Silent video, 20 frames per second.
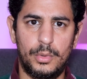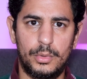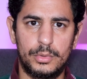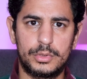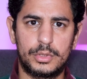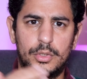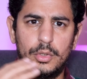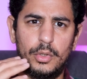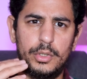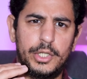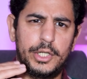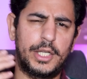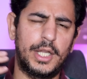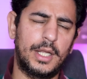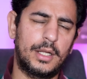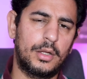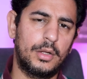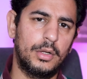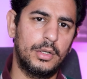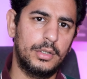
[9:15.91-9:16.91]
Slowly
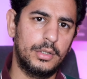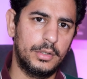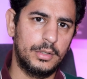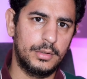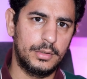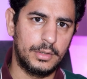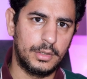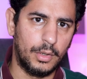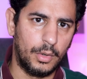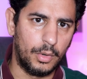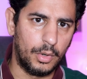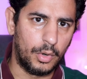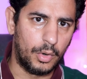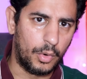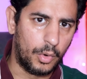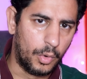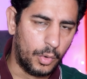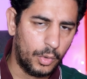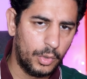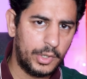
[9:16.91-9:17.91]
take the
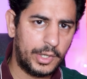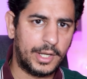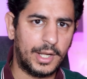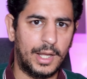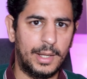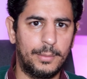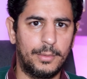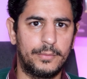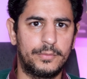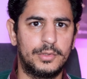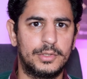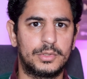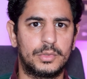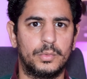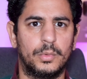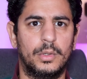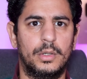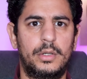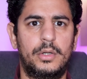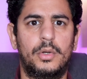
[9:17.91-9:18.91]
whole time of this
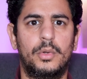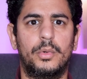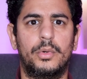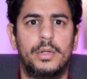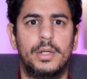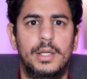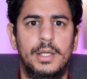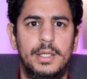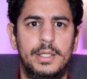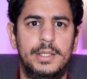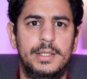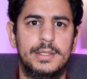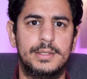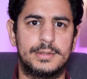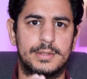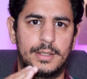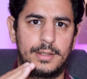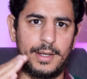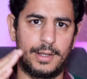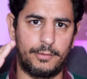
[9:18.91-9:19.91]
world to
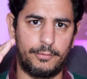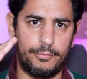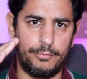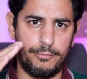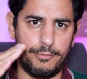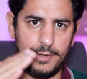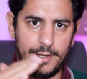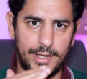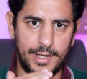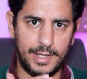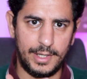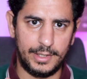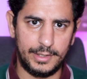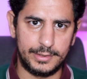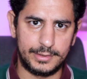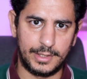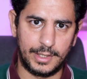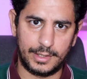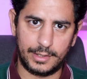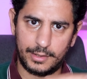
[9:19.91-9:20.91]
release it, like
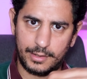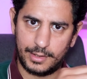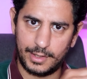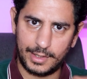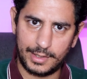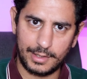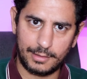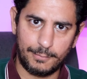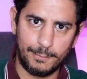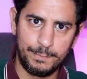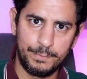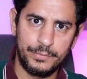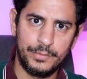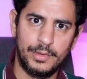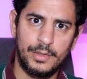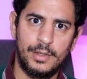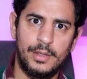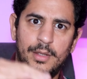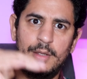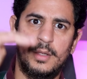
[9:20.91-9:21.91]
very like take it,
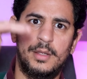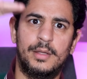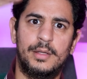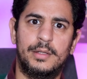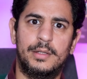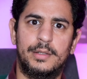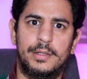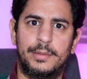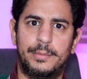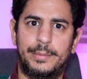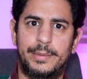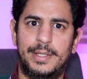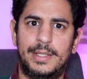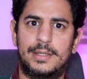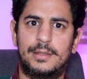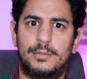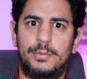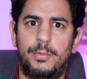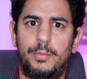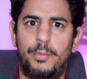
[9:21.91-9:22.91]

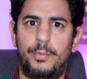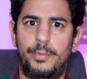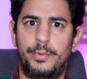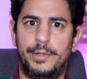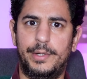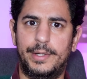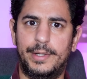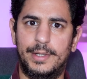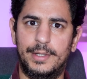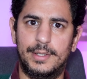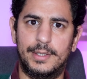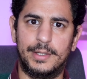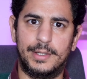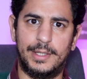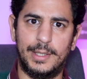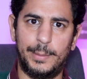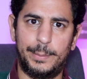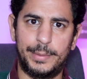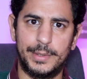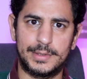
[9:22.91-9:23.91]
breathe the
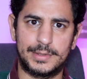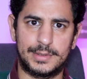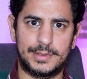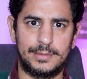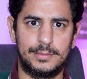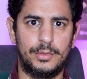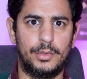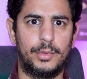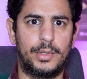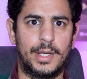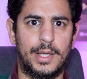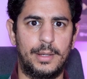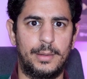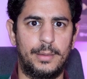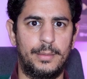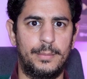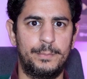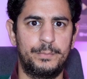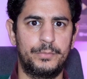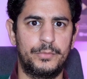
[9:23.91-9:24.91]
deepest you
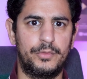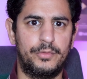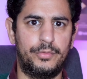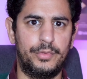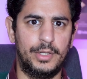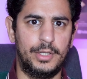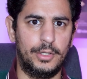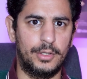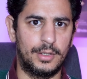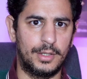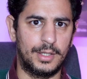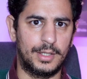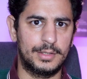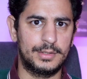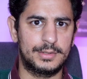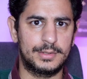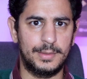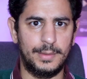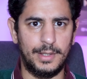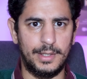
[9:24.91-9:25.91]
can, fill your
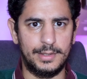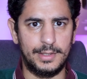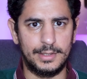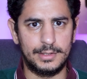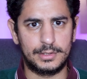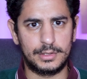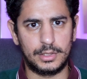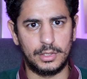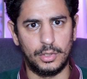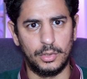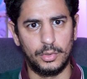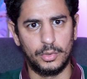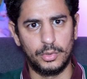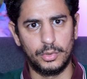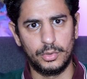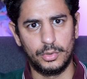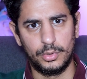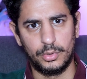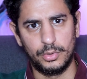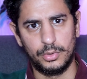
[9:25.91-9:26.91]
lungs, and then
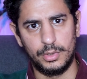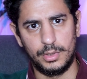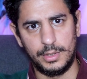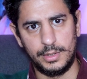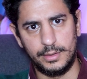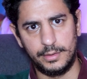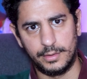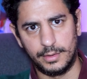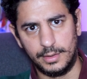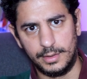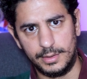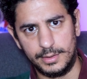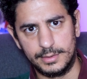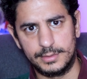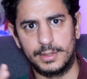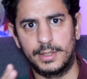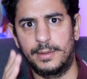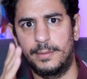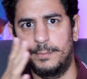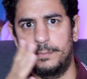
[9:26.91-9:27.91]
slowly
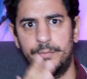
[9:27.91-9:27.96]
release it.